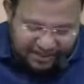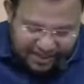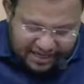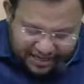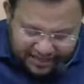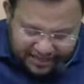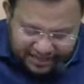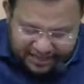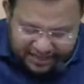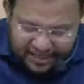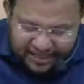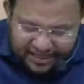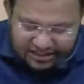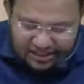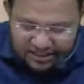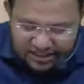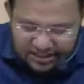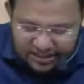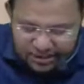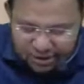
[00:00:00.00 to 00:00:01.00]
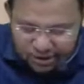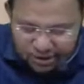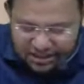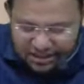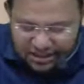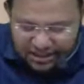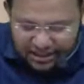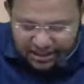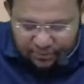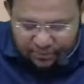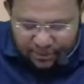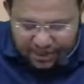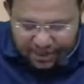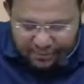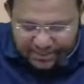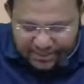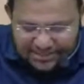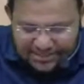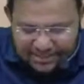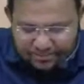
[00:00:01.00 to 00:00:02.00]
Any other disclosure required by
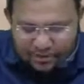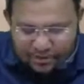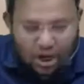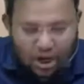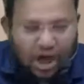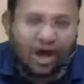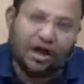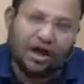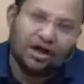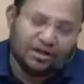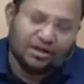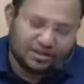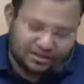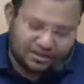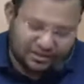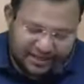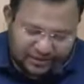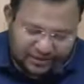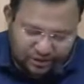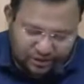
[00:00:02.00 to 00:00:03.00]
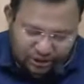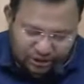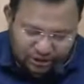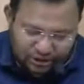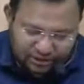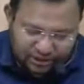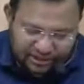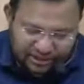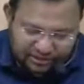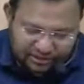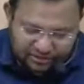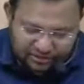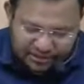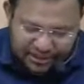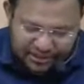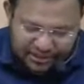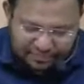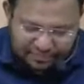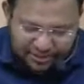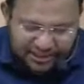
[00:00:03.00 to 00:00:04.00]
some law, then you should give
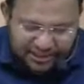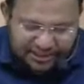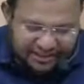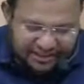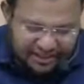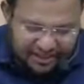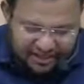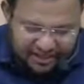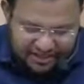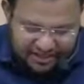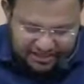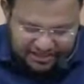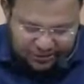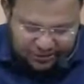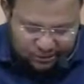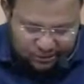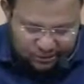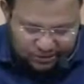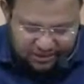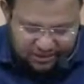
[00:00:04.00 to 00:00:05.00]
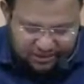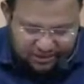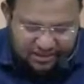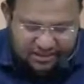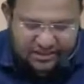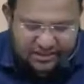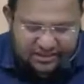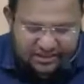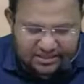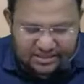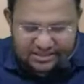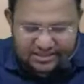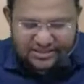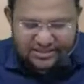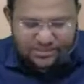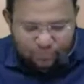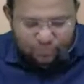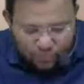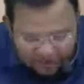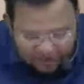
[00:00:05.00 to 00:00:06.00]
that particular disclosure. This is
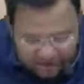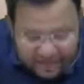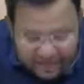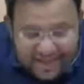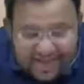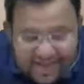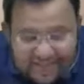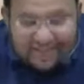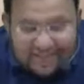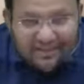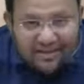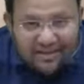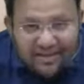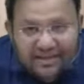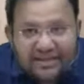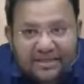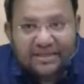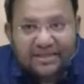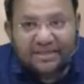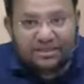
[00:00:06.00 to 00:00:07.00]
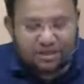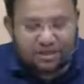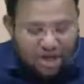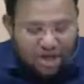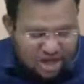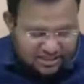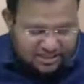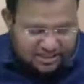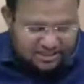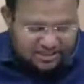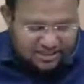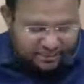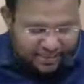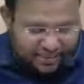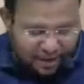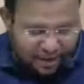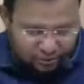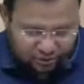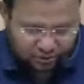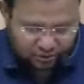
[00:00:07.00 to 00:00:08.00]
what AS 13 talks
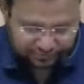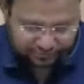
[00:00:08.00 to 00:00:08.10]
about.